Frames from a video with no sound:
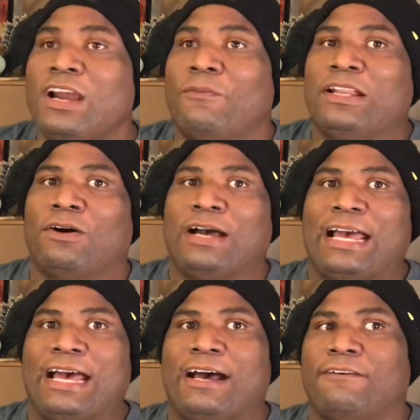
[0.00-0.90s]
We don't
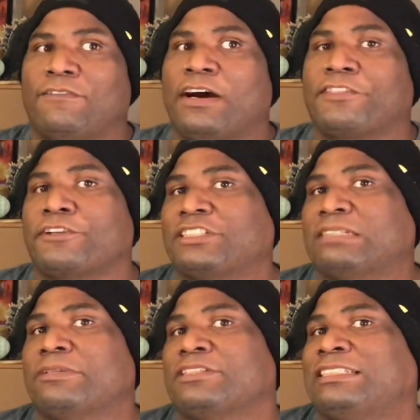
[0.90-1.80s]
have 30
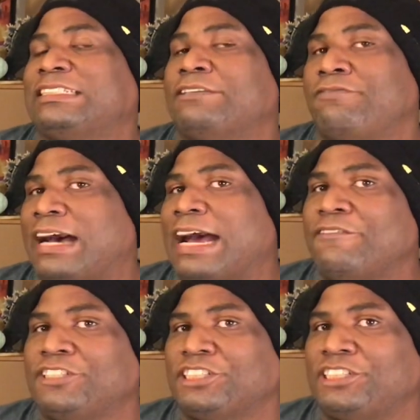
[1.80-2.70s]
centimeter 65
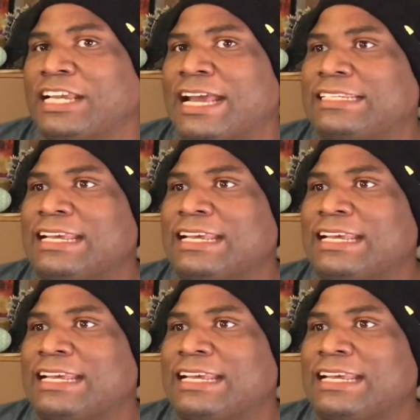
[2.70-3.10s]
just yet.